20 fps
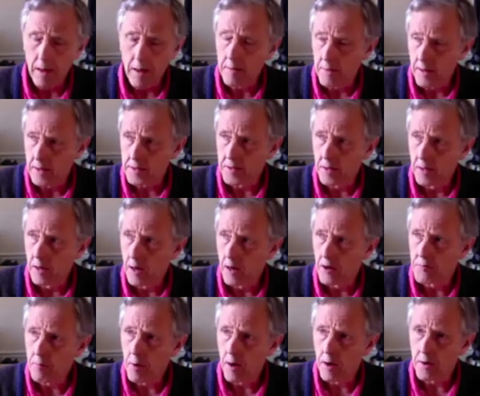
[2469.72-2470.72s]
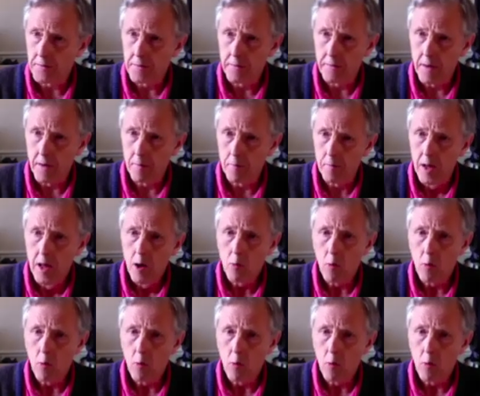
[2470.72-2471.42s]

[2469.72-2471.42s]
That's a large part of them.